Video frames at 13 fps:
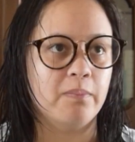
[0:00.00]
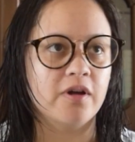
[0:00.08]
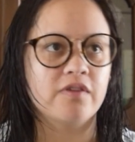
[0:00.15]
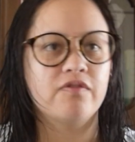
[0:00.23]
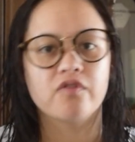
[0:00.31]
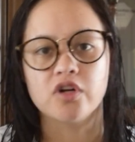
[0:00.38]

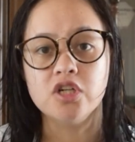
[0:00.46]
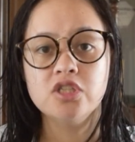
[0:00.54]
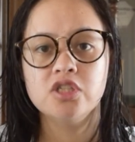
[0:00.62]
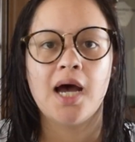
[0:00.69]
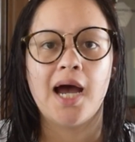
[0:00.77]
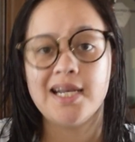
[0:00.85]
But
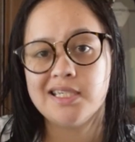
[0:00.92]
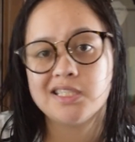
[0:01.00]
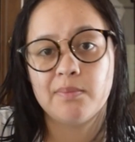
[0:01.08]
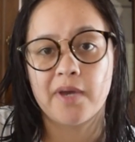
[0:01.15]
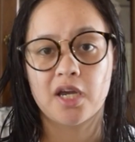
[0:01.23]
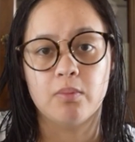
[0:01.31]
first, I need
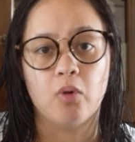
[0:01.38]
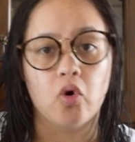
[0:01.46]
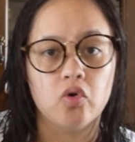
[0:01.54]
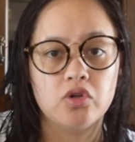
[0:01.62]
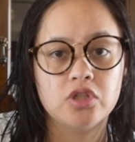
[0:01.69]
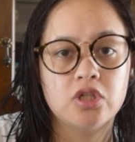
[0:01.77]
to make a
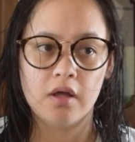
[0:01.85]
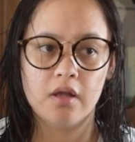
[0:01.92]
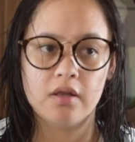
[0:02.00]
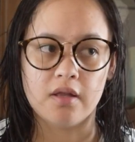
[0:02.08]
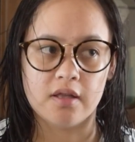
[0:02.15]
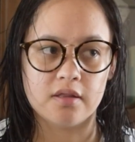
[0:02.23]
mold
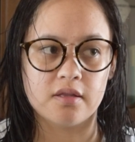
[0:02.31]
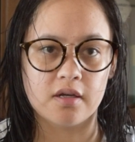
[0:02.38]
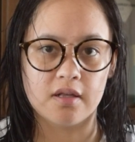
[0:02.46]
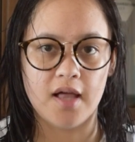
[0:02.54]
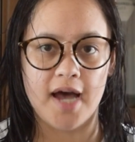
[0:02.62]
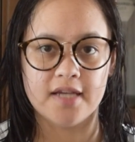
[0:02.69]
that the
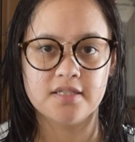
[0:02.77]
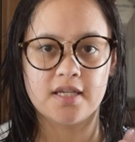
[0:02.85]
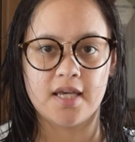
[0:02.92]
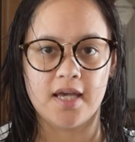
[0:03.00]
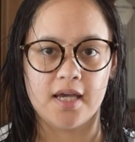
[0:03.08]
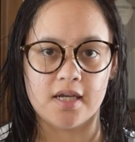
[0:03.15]
glass
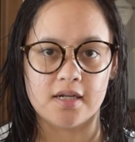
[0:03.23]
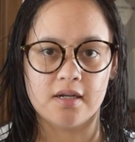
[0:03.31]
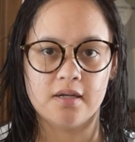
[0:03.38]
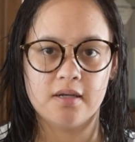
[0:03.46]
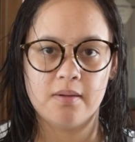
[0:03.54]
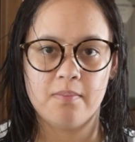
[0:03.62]
can
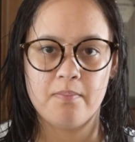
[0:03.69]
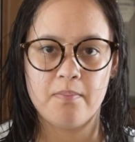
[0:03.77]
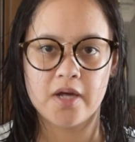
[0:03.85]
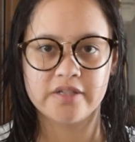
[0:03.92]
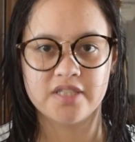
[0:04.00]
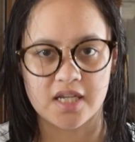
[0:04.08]

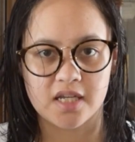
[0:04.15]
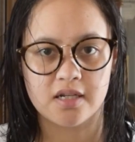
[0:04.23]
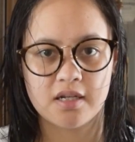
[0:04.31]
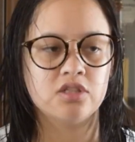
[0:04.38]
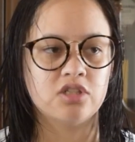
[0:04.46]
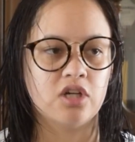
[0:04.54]
melt
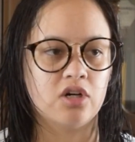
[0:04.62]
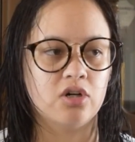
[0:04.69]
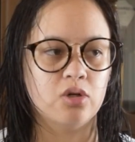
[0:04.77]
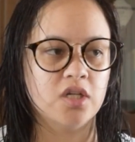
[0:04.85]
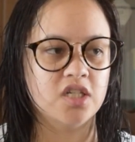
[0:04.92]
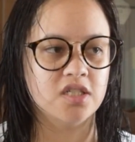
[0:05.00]
in.
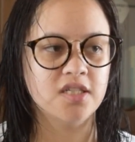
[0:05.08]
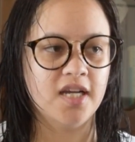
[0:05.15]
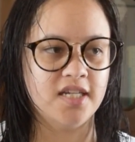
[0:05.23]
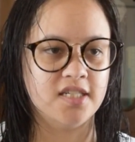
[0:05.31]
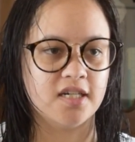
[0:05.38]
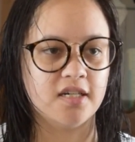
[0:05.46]
So here's the
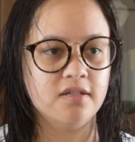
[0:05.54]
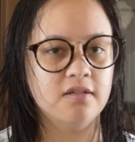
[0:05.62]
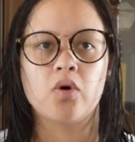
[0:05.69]
idea.